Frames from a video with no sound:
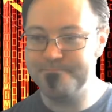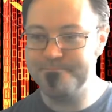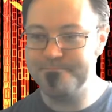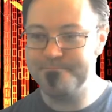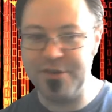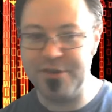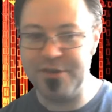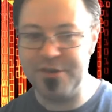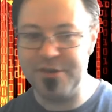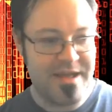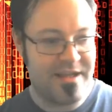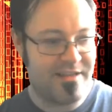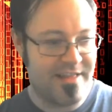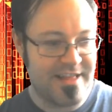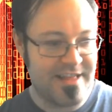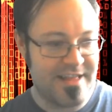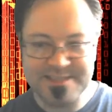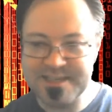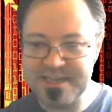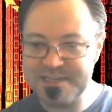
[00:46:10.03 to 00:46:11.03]
Make
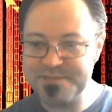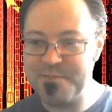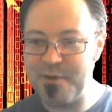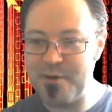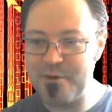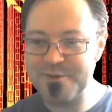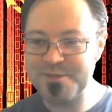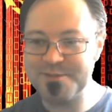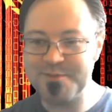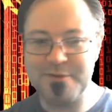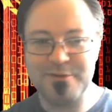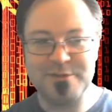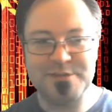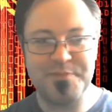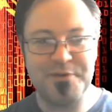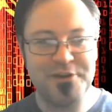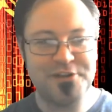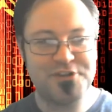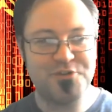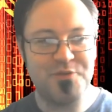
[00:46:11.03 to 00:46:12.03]
like 6 posts about
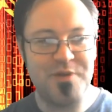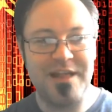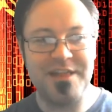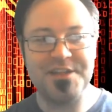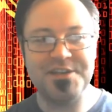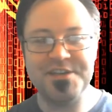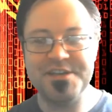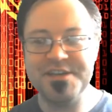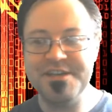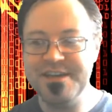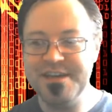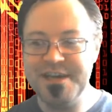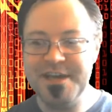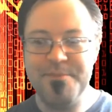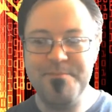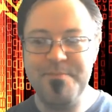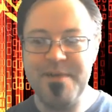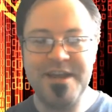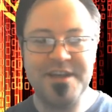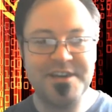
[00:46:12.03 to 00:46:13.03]
spirituality,
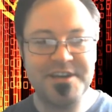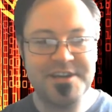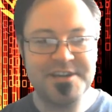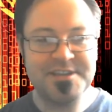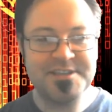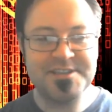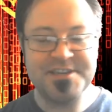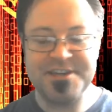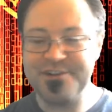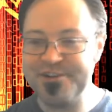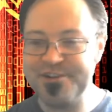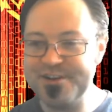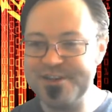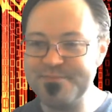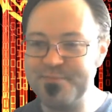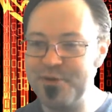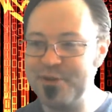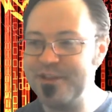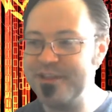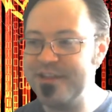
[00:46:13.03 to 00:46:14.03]
make it in a series,
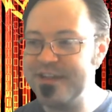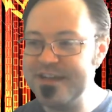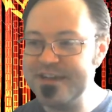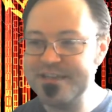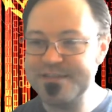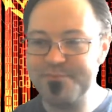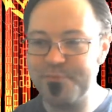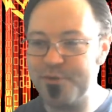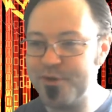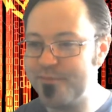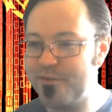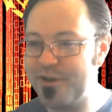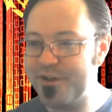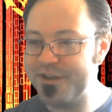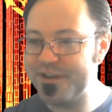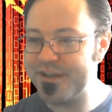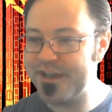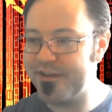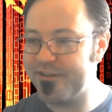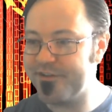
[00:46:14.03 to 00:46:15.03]
put links, put them all
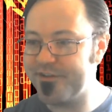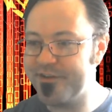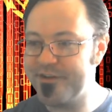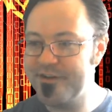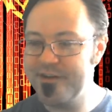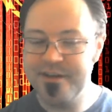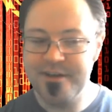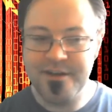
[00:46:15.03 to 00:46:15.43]
together,